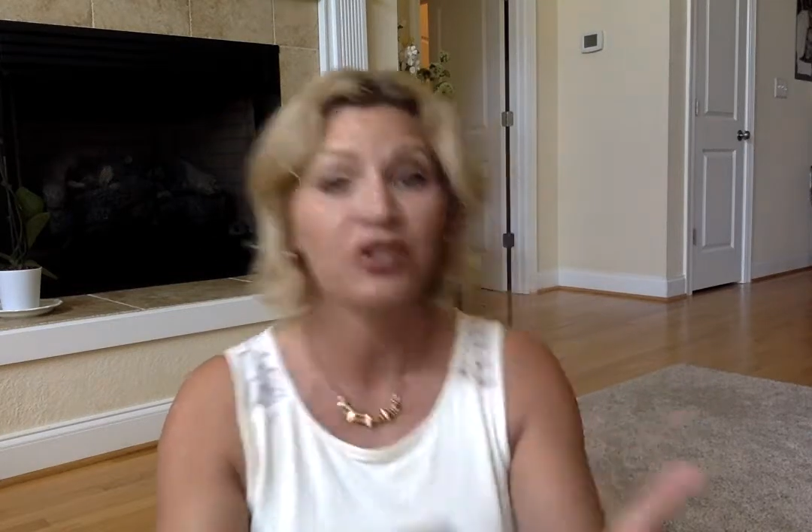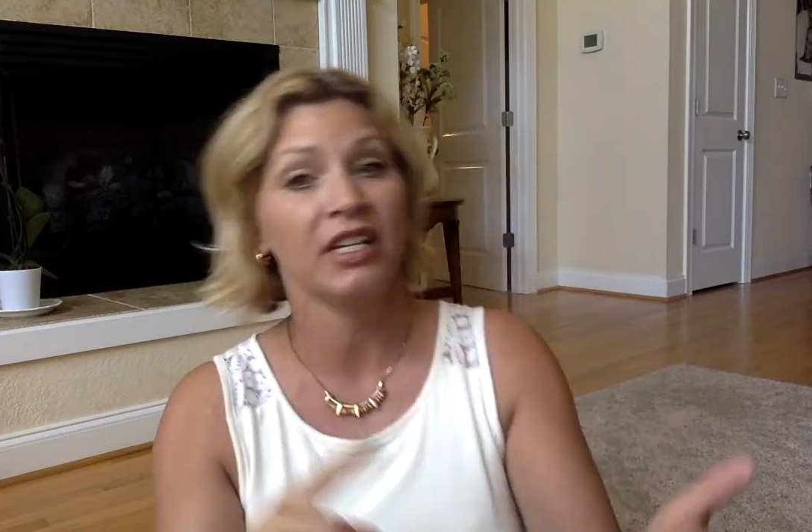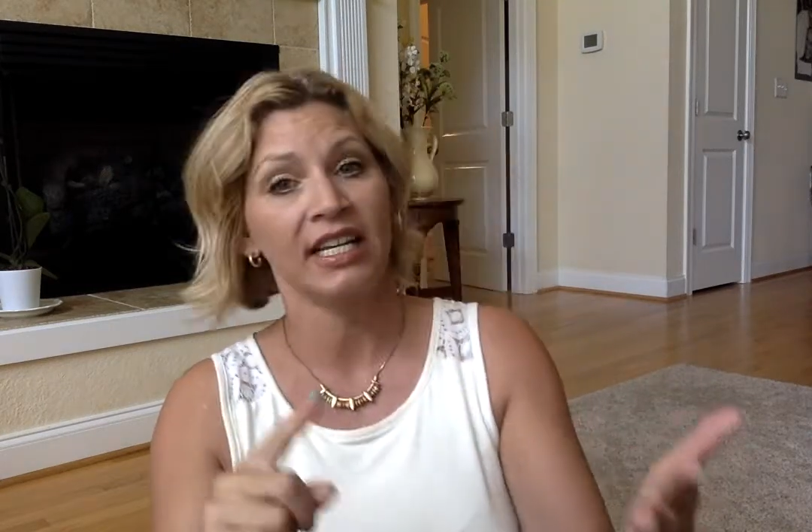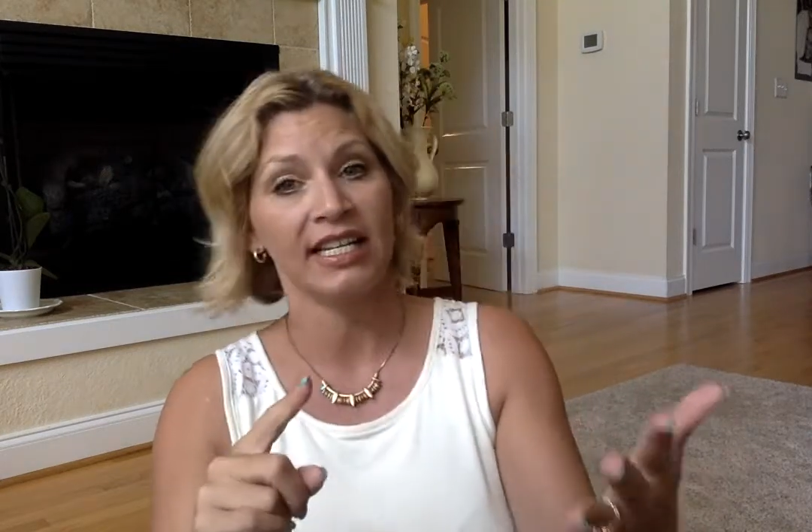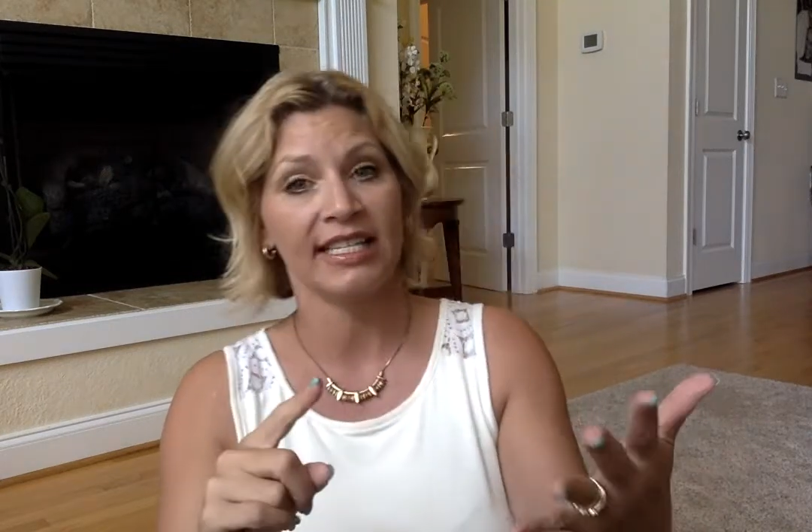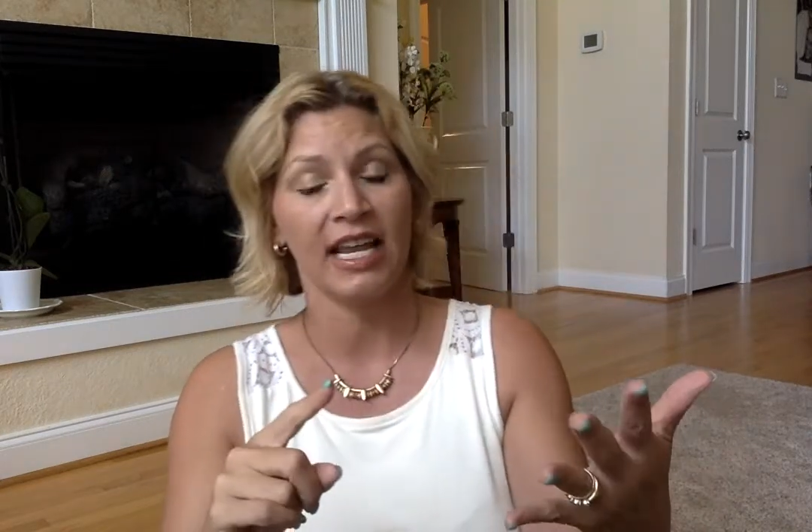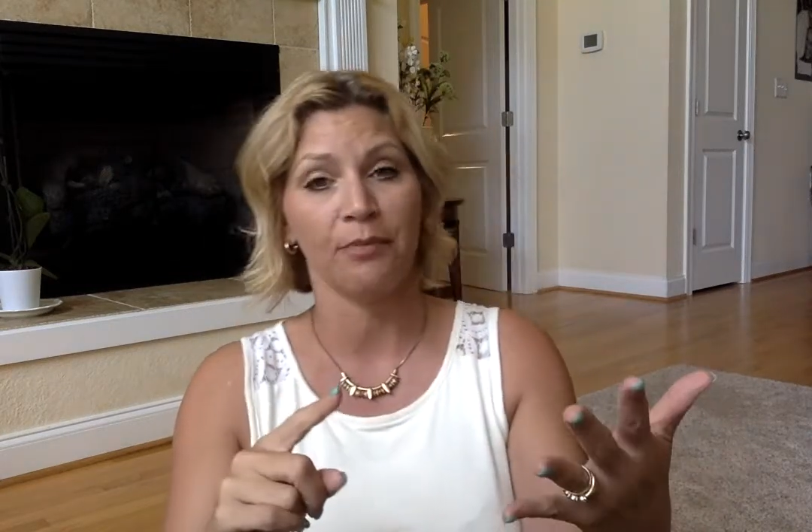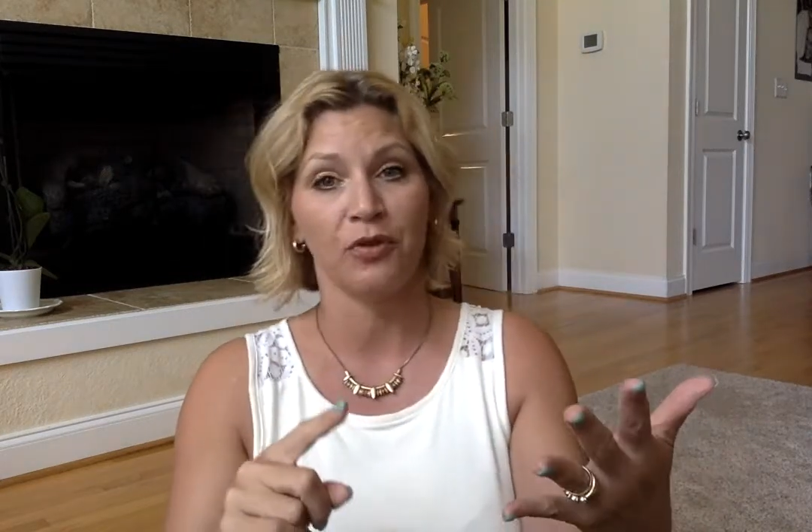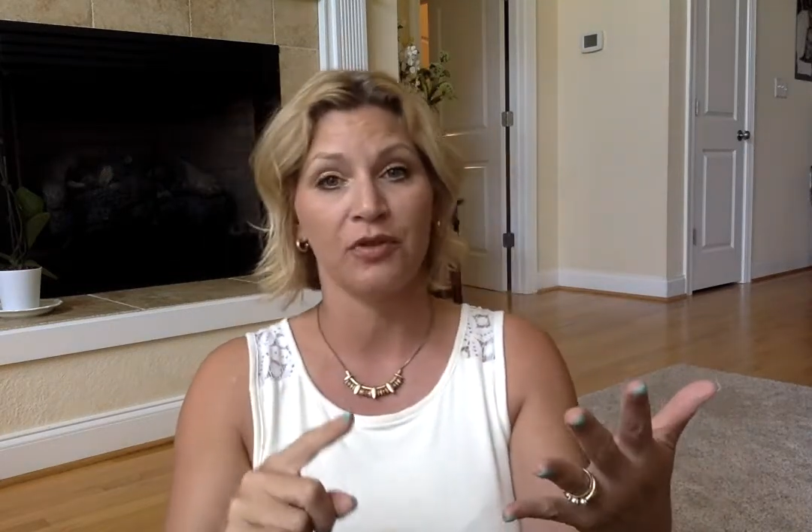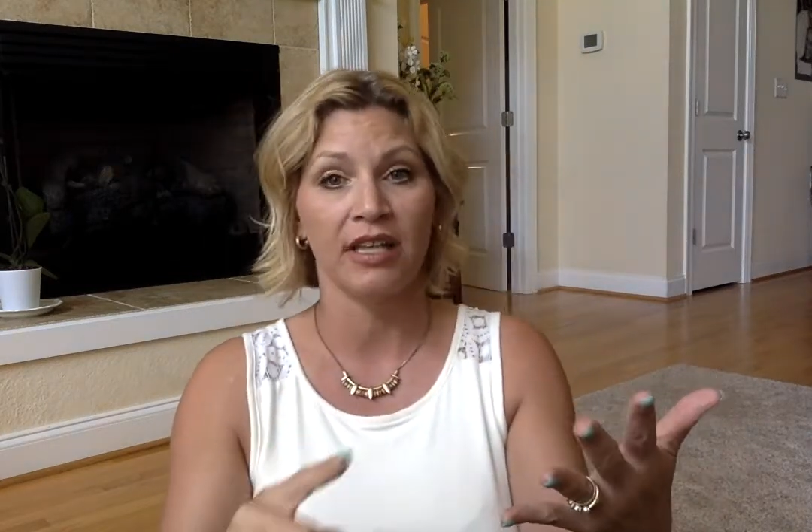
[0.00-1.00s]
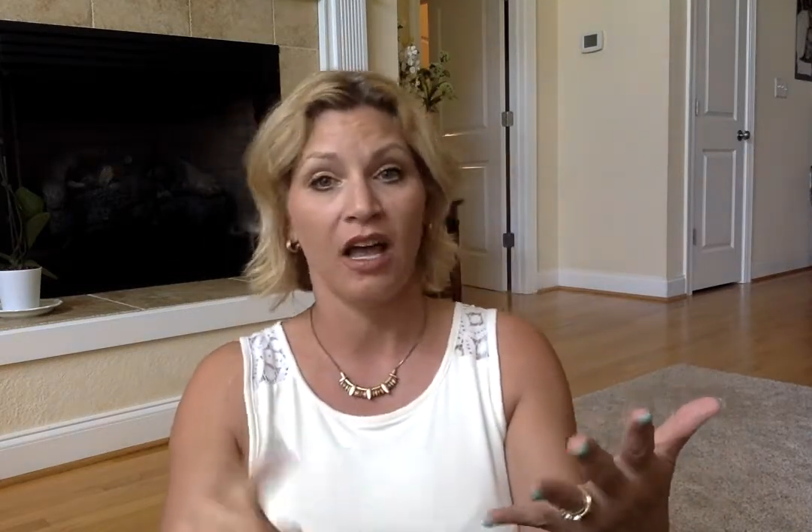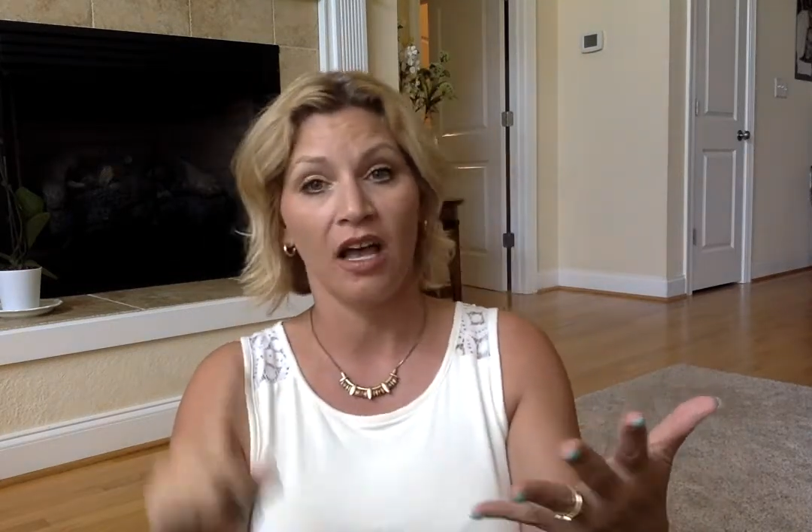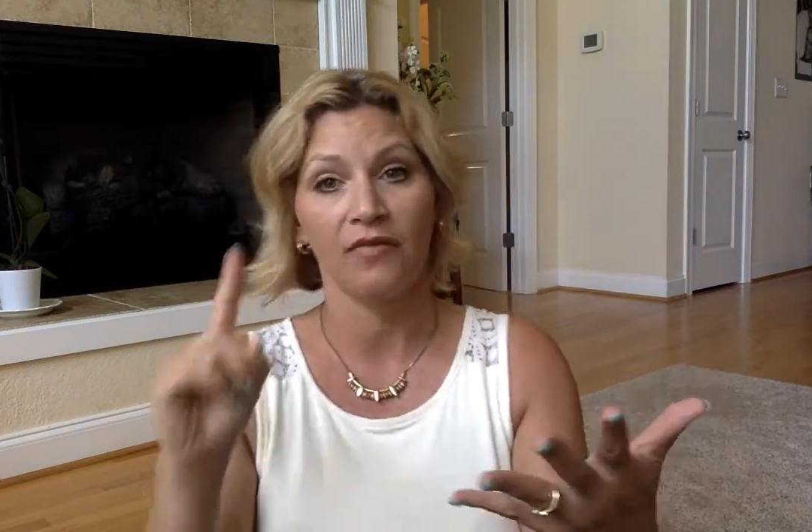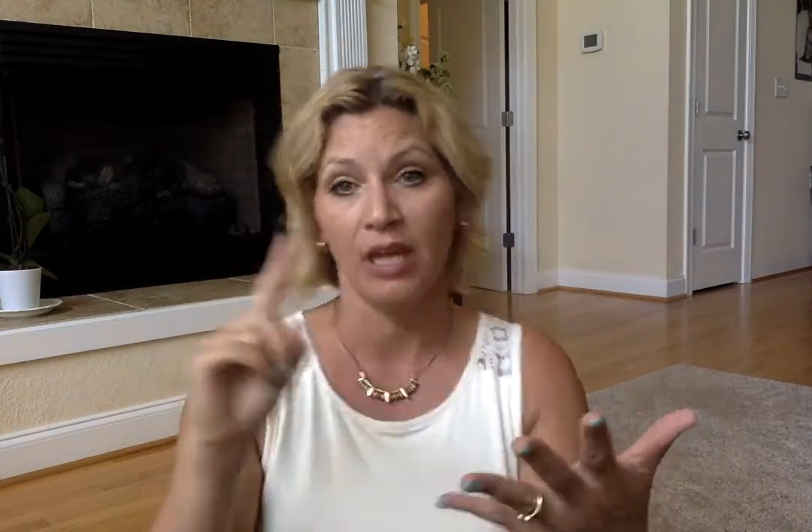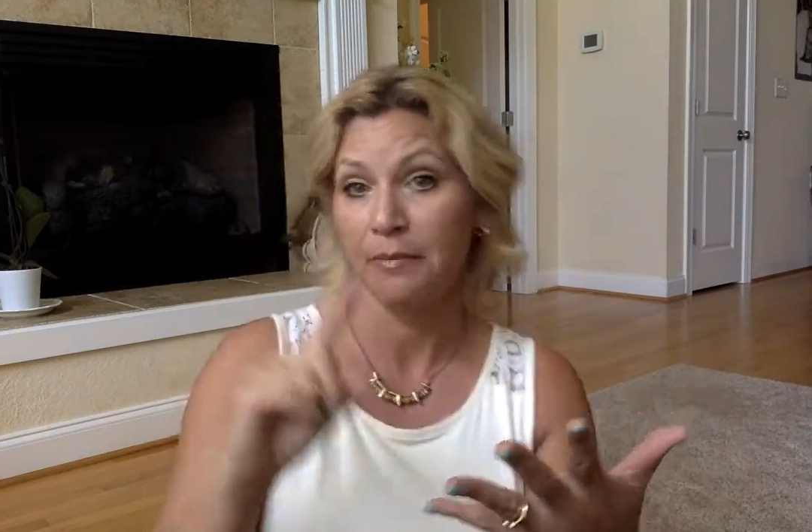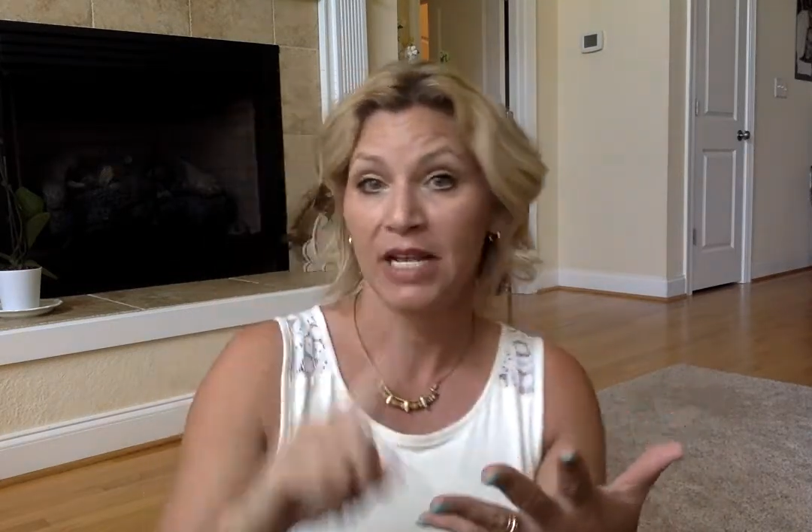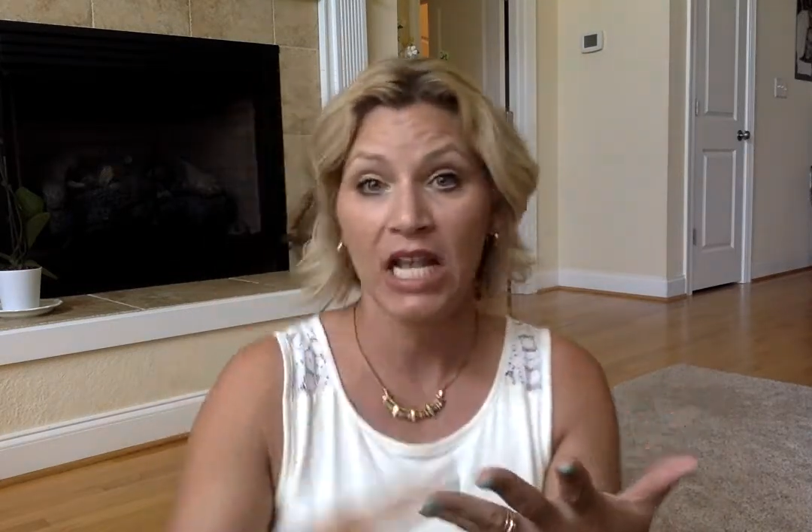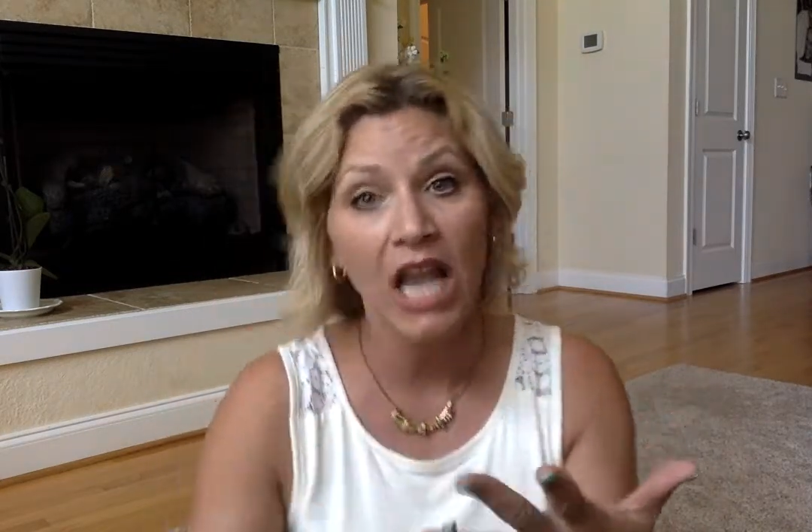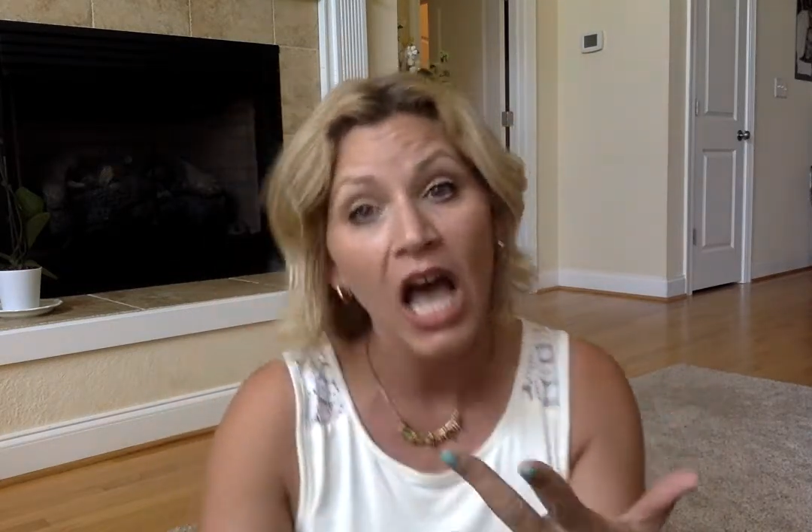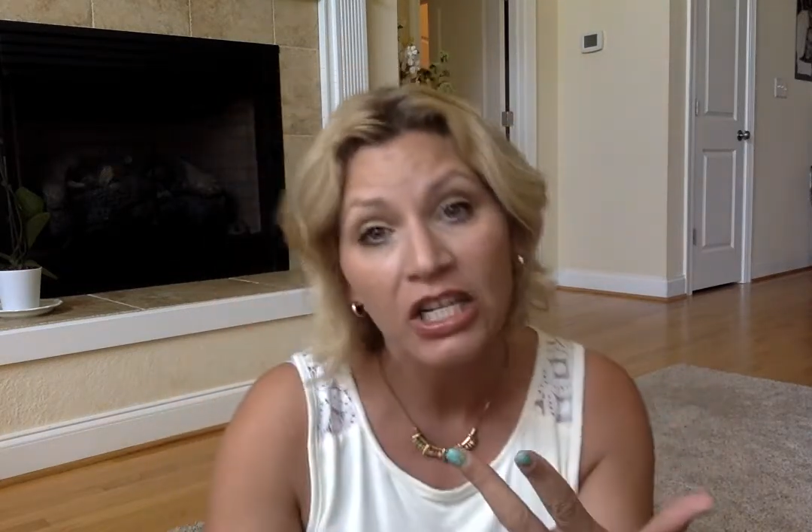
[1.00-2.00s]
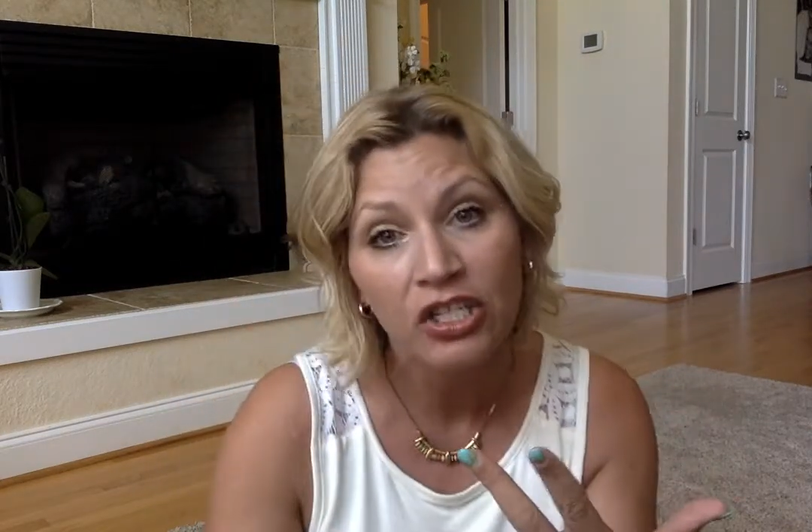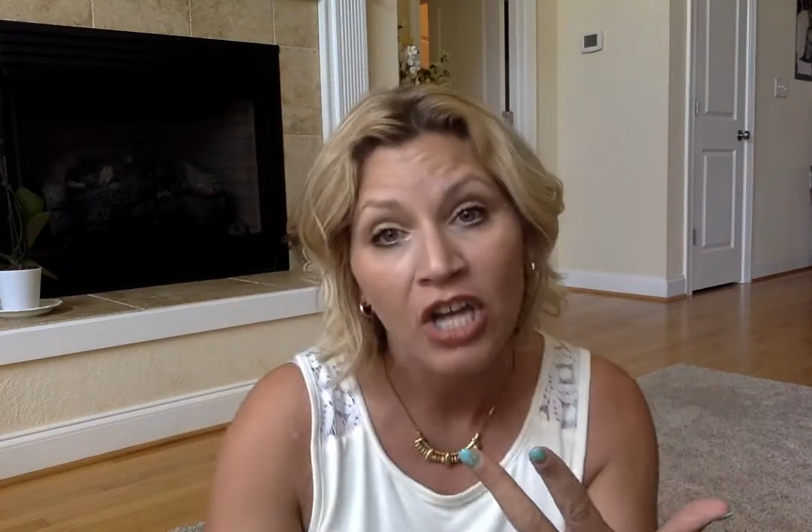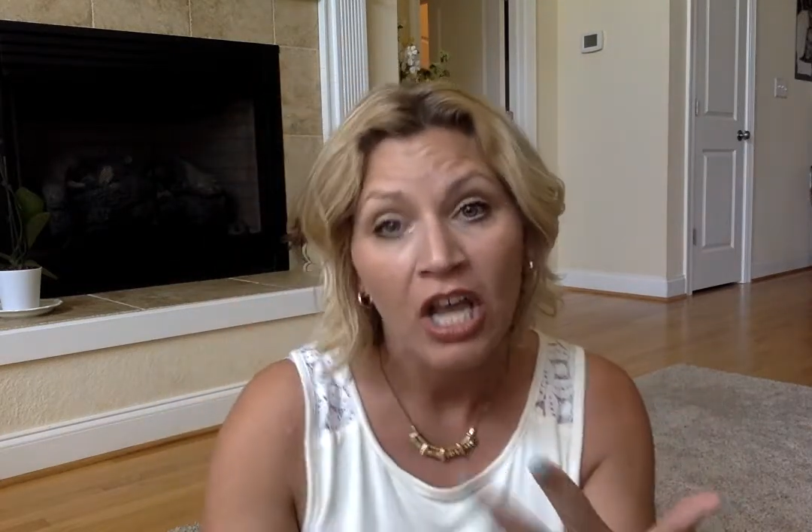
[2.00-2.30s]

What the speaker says: You're going to get samples of the blush.